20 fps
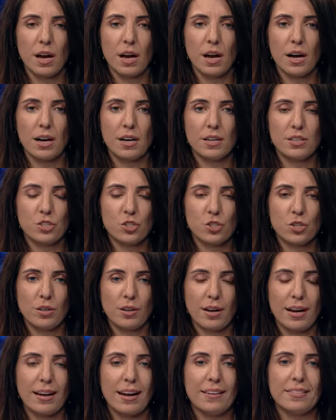uh,
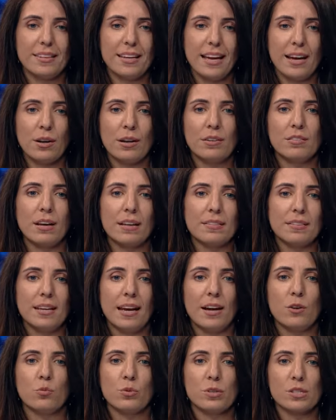at the end at
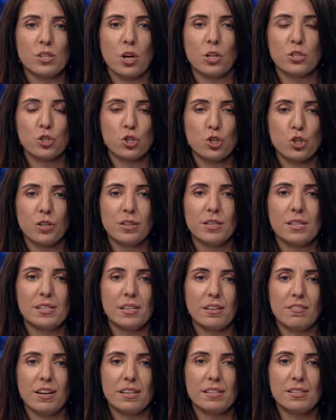the end results should this
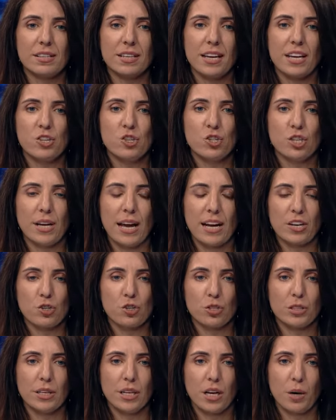investigation
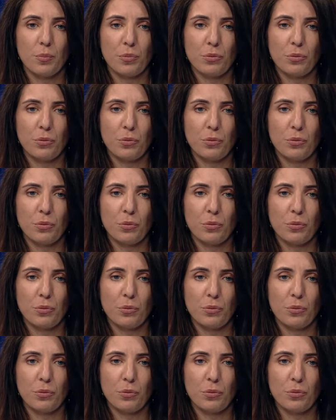actually come